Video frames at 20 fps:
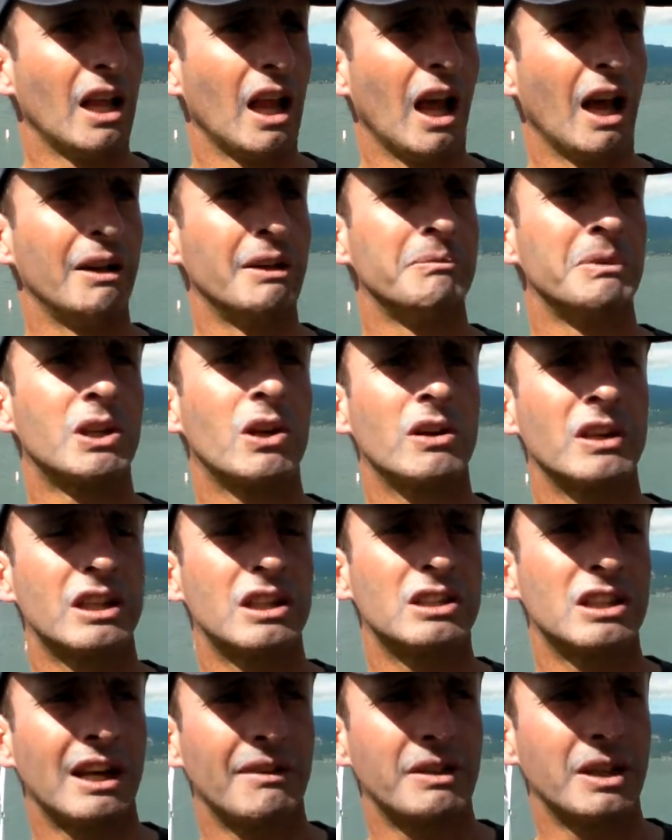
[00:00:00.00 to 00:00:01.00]
And
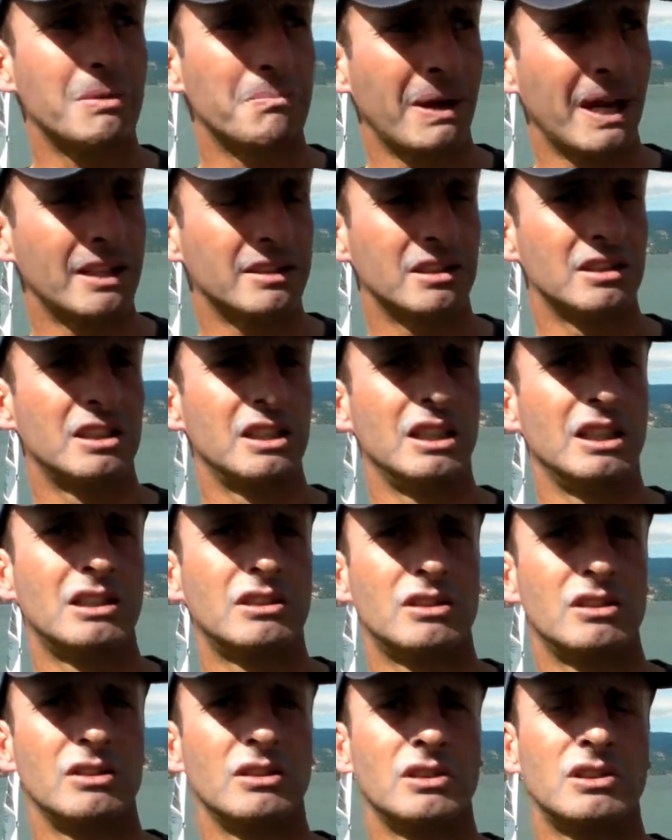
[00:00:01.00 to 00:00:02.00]
Mechanicus have the capacity
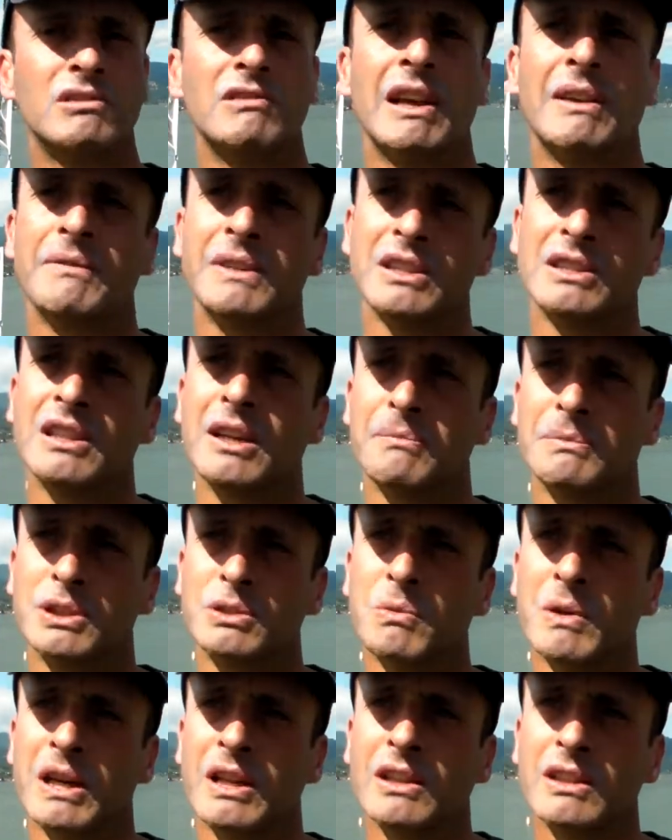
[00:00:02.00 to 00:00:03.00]
to ramp this up
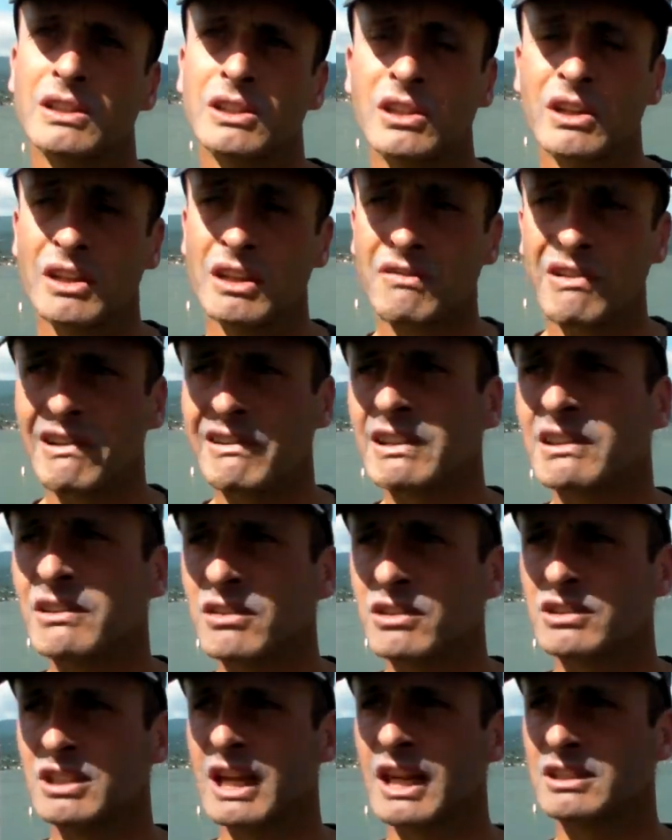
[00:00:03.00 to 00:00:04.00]
as well. You know, they're very
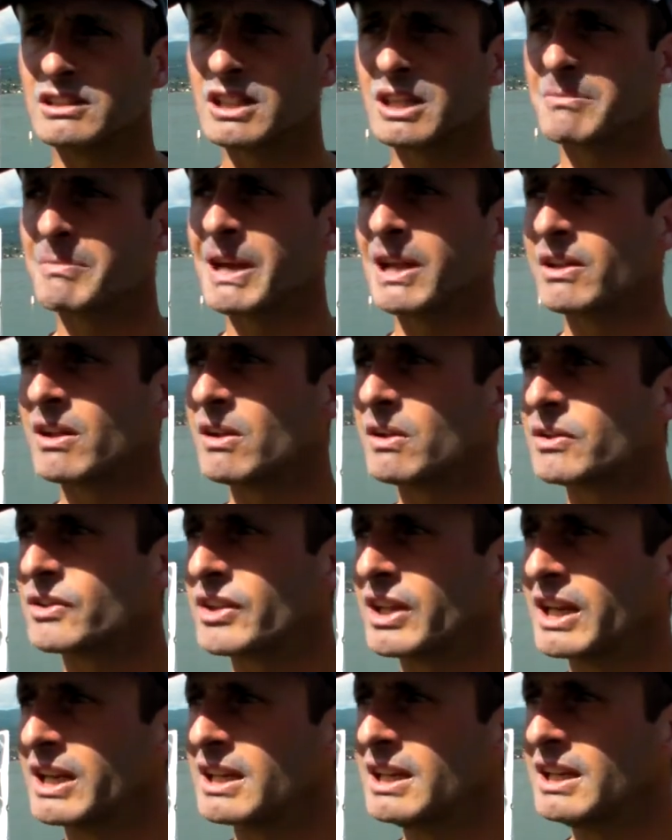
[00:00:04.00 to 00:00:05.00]
enthusiastic about the whole
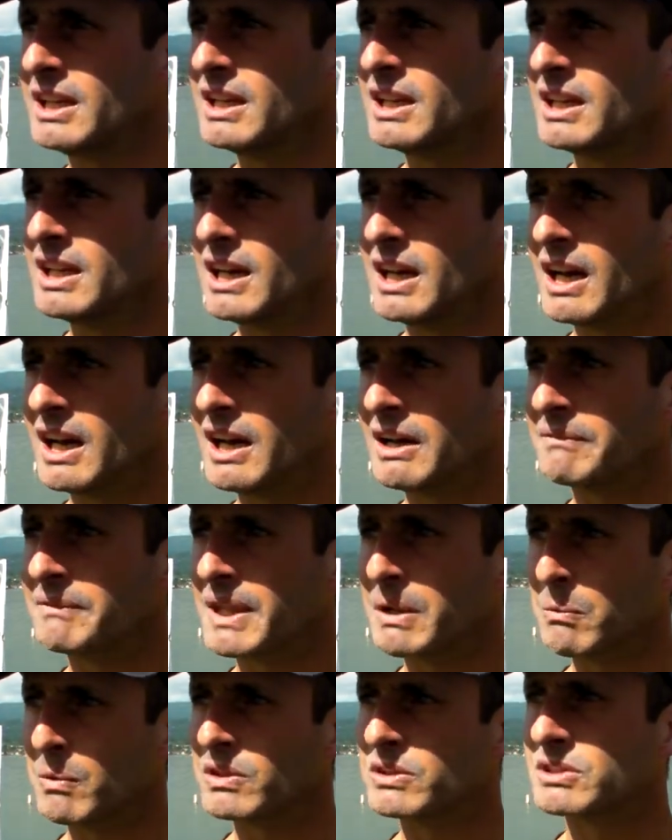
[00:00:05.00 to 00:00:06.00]
thing.
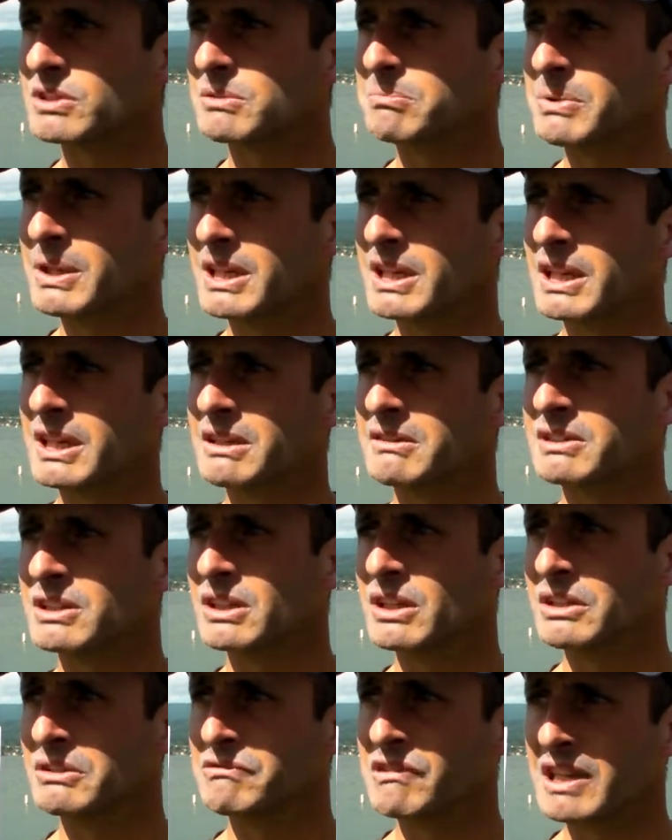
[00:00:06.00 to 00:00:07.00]
They want to be
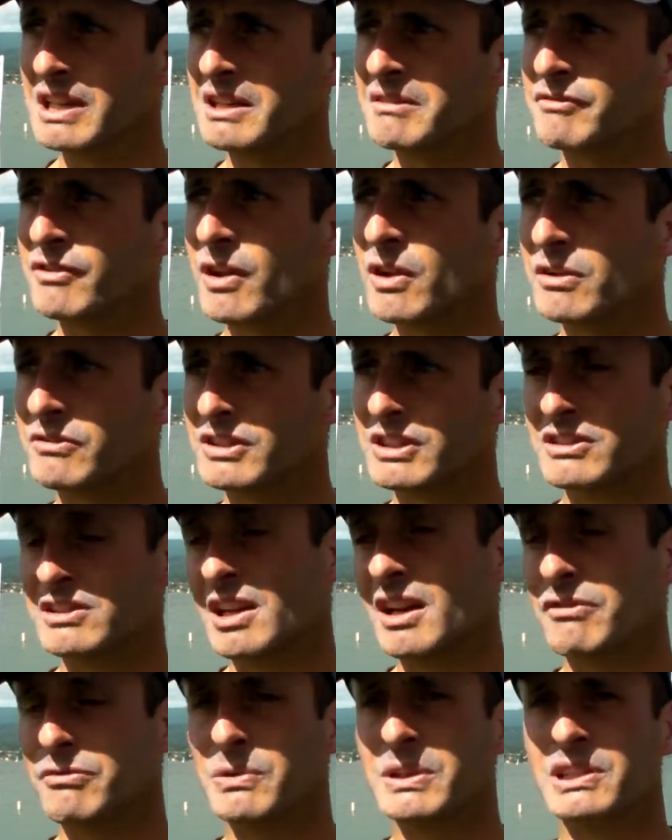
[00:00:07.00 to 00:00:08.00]
really involved. It's
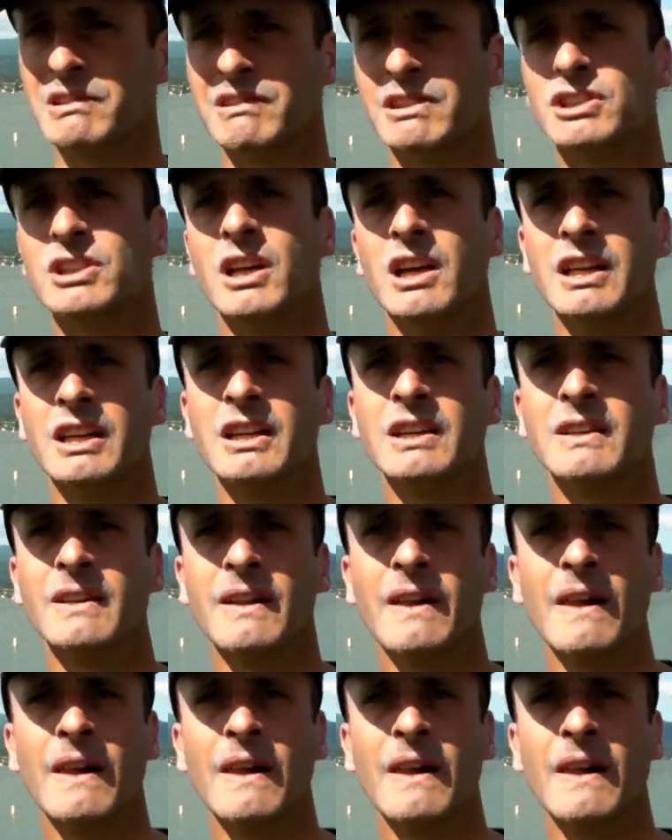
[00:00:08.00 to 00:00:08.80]
tough when you're in China.